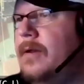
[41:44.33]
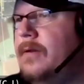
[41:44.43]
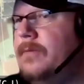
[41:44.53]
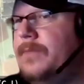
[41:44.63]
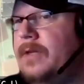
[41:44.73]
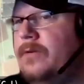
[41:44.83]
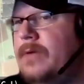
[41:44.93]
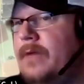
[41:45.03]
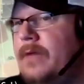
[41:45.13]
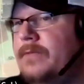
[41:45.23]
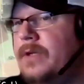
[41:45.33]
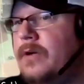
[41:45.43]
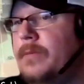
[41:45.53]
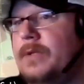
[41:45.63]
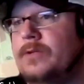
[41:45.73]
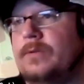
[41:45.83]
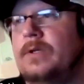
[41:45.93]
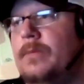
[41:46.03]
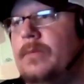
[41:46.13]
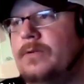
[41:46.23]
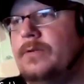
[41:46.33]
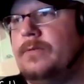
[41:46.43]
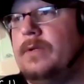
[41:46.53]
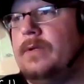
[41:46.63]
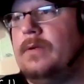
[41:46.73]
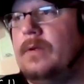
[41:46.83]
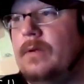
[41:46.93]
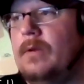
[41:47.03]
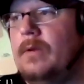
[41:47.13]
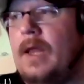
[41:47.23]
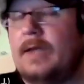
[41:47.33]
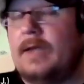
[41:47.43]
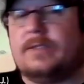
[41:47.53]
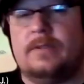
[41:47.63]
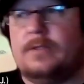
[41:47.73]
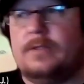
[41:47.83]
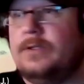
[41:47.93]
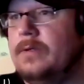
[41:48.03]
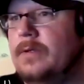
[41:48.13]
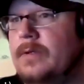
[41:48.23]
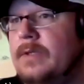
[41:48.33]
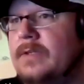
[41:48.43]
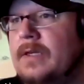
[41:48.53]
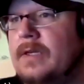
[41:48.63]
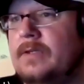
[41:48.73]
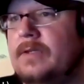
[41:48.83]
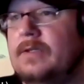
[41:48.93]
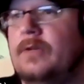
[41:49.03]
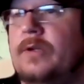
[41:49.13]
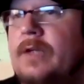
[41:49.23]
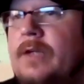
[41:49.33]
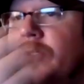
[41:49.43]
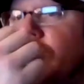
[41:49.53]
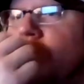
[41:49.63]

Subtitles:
they do have Tucker Mitchell. Tucker Mitchell's been excellent this year. He's another catcher.